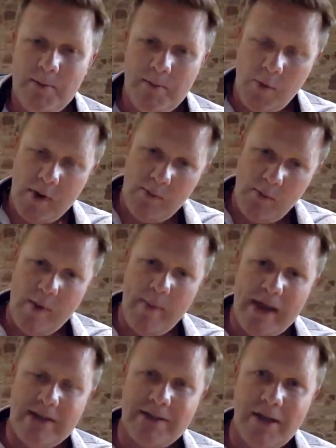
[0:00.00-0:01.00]
we're
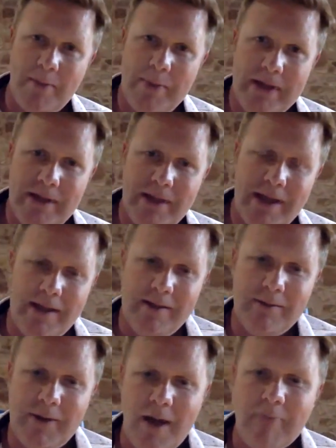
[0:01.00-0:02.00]
based up
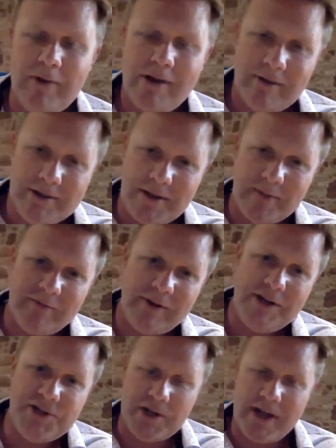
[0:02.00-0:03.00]
in Cumbria and
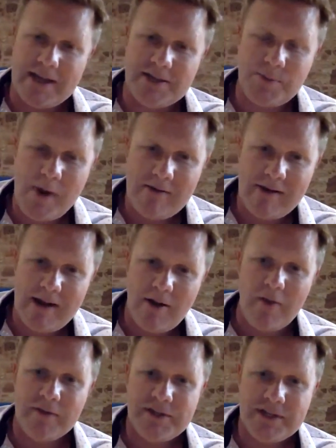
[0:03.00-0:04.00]
Dumfriesshire. That's where our
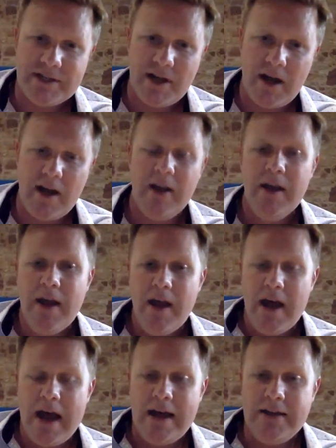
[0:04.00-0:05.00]
offices are.
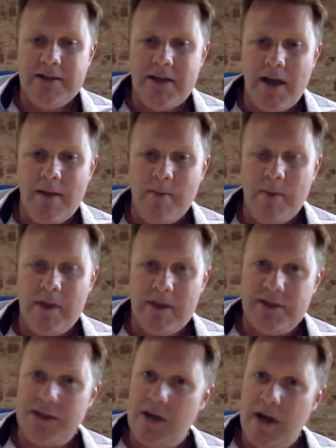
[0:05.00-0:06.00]
And
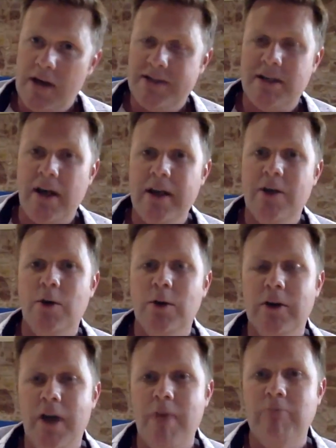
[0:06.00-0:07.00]
there's a site
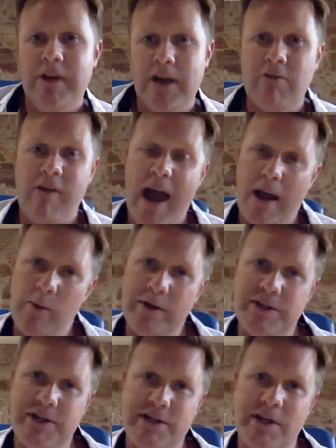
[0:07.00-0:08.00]
called Cumbria Crack,
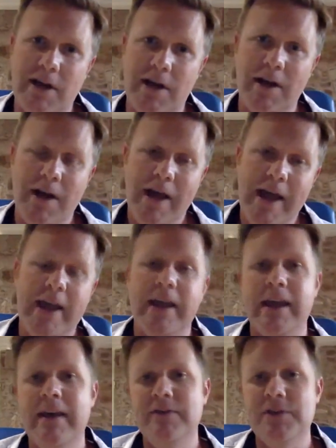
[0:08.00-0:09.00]
which is it
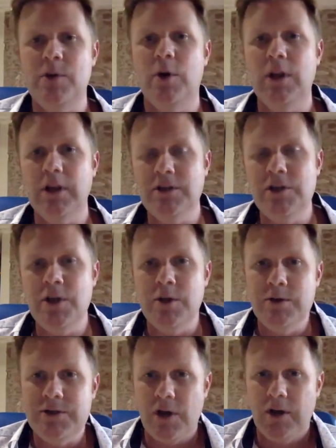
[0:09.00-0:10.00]
gives you all the
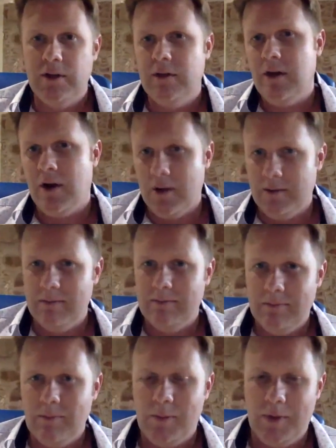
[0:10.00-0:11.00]
news on
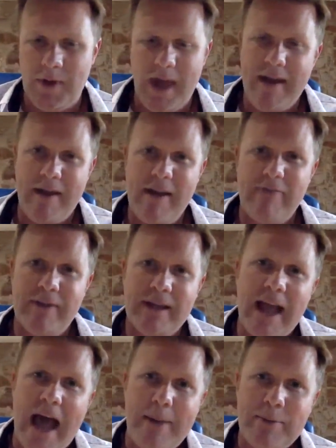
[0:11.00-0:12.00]
everything
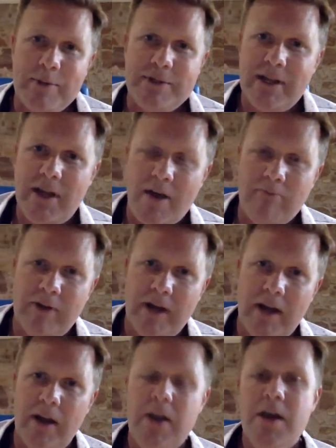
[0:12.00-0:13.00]
that happens in
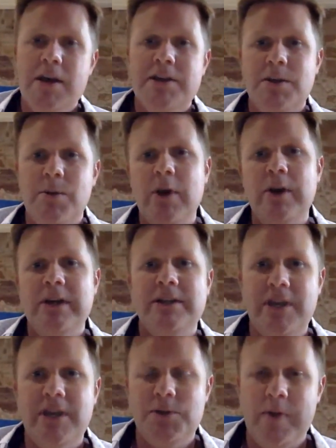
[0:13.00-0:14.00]
Cumbria. So we got in
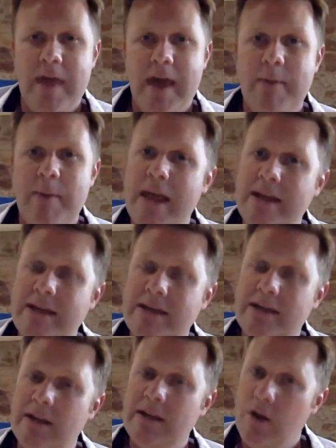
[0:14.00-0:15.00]
touch with them, and they did a
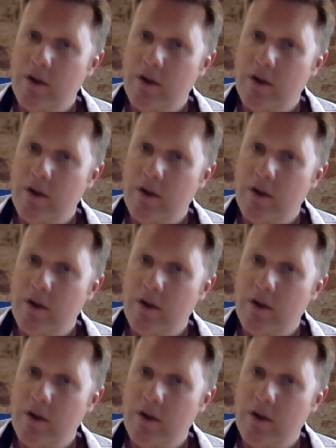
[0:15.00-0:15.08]
lot of